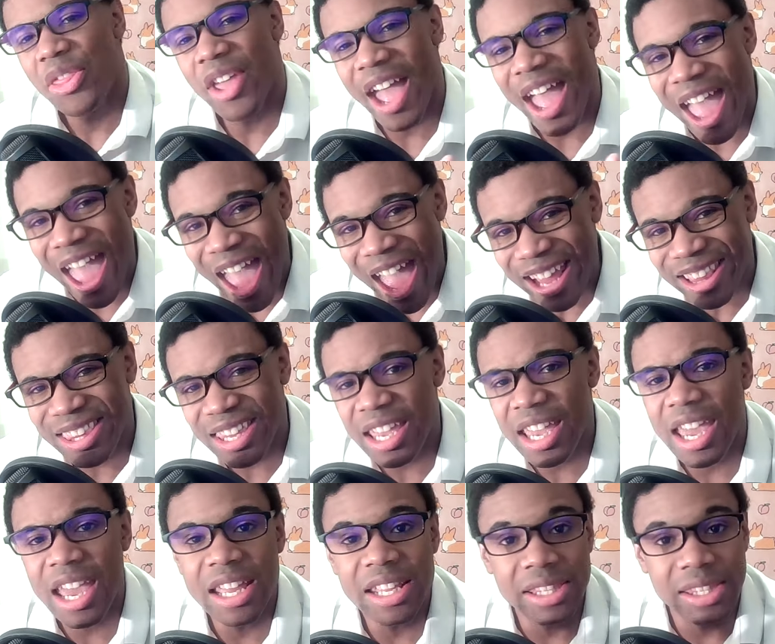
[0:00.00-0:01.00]
The
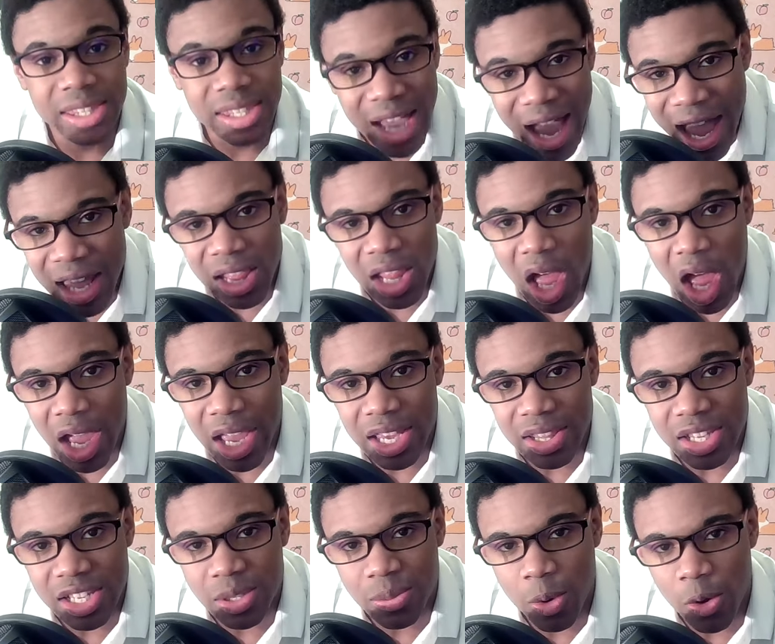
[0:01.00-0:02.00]
acting and dialogue
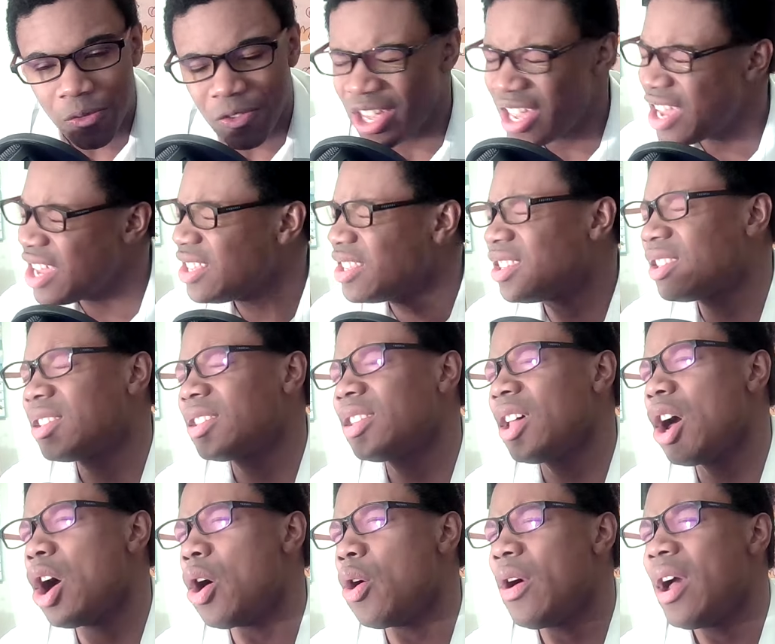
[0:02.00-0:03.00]
in this movie, it's
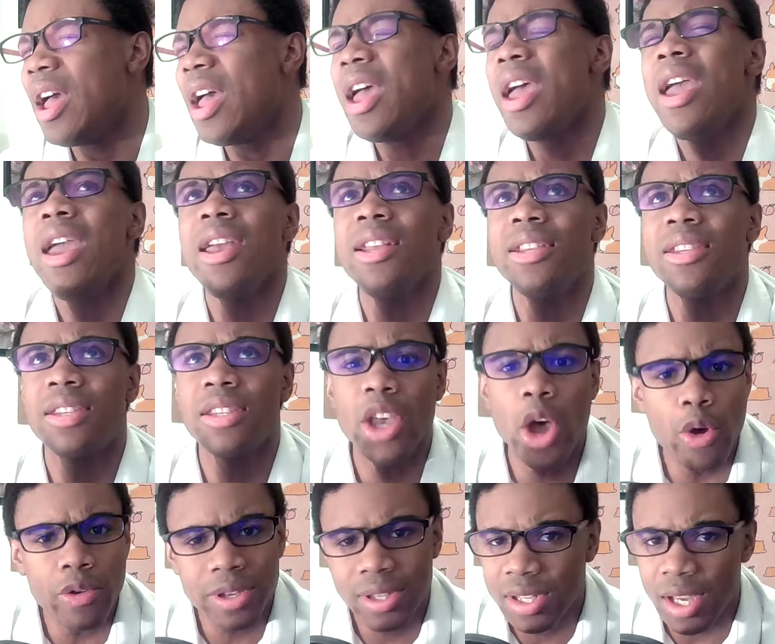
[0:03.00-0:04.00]
so, it's
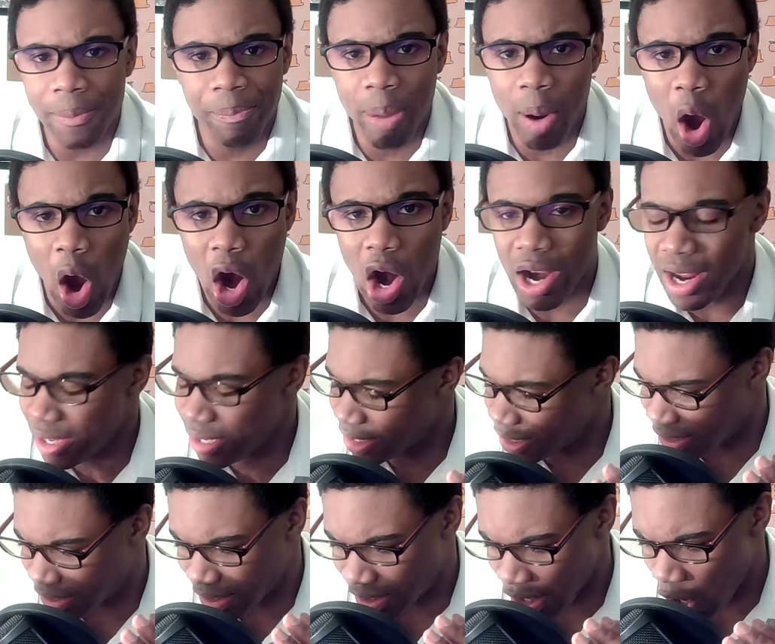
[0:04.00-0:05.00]
so subpar, it's
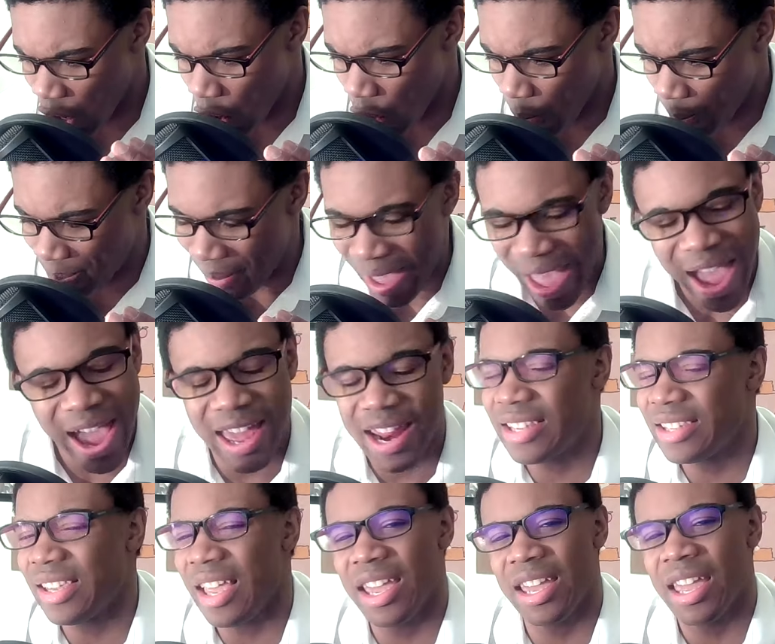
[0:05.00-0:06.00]
so bad.
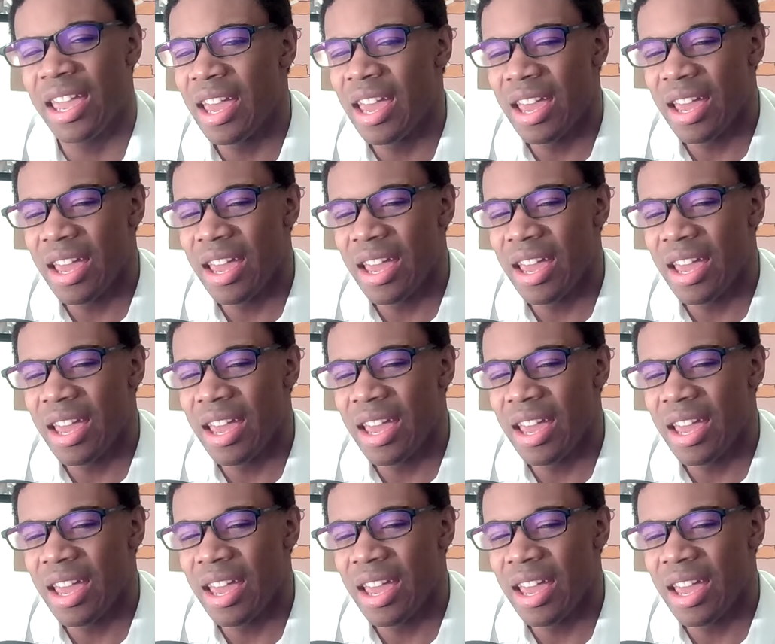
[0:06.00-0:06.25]
It's like,